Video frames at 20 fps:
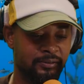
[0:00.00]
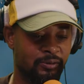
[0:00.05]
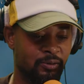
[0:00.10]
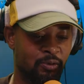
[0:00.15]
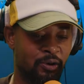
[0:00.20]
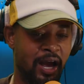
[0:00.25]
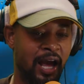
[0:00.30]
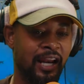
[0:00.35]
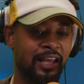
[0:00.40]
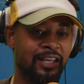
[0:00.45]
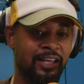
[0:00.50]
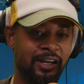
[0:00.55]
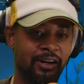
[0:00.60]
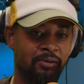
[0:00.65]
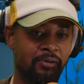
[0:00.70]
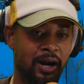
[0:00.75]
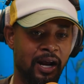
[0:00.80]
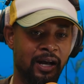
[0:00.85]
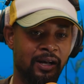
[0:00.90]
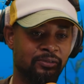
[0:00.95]
rallying
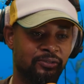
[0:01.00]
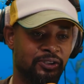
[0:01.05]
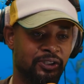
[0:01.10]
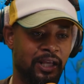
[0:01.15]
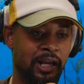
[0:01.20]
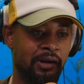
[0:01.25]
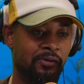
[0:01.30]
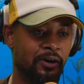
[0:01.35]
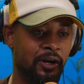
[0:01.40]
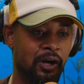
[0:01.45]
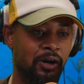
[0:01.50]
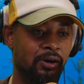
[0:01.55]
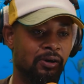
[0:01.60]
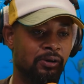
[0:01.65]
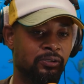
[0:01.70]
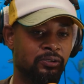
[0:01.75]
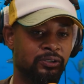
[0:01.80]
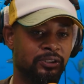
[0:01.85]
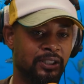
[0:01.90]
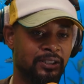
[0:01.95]
around, scaring the
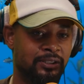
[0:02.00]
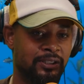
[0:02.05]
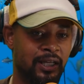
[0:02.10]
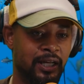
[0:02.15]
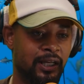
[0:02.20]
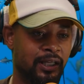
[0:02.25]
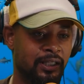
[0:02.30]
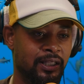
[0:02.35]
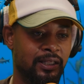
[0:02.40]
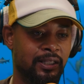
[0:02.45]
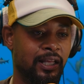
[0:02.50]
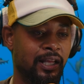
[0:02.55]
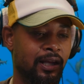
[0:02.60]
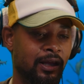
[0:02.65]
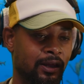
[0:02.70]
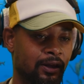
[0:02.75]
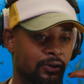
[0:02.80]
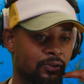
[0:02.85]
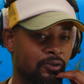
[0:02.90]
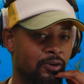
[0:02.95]
hoes. That's not a good
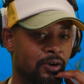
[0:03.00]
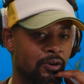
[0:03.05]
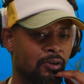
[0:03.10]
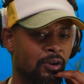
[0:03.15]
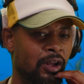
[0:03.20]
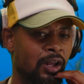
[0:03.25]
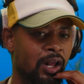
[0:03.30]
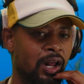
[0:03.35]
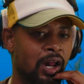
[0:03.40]
thing, you know?